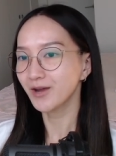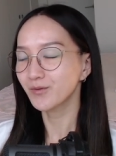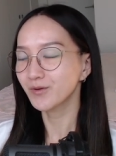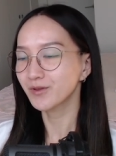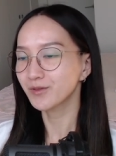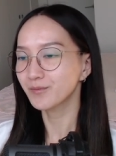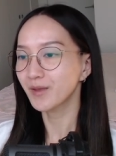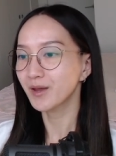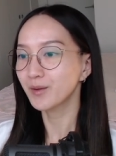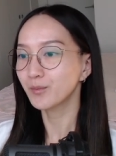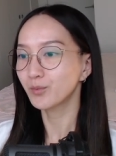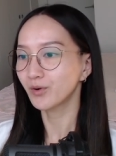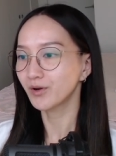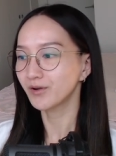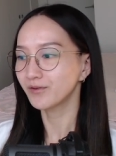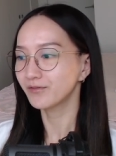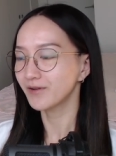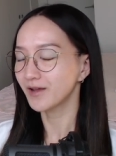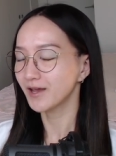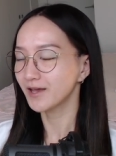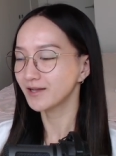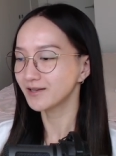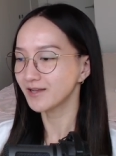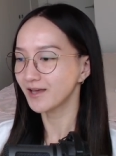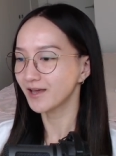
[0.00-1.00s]
with my
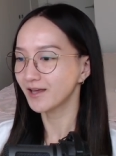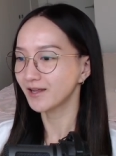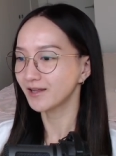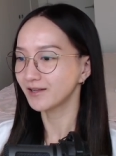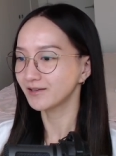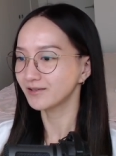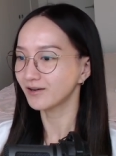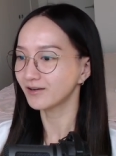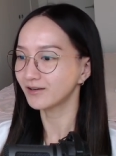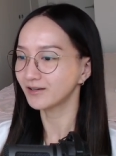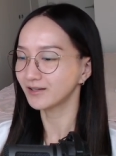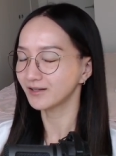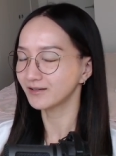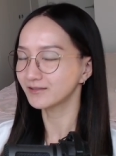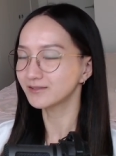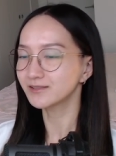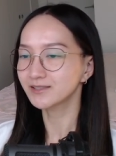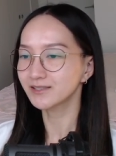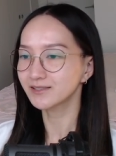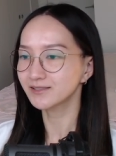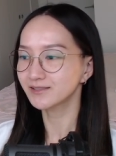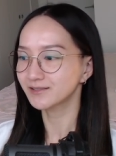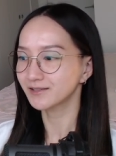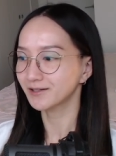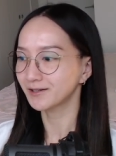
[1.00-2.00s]
boyfriend and our little
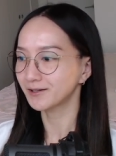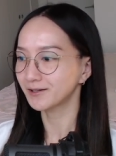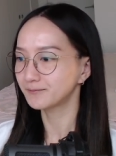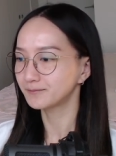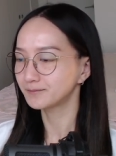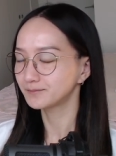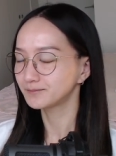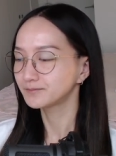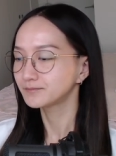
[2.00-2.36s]
sister.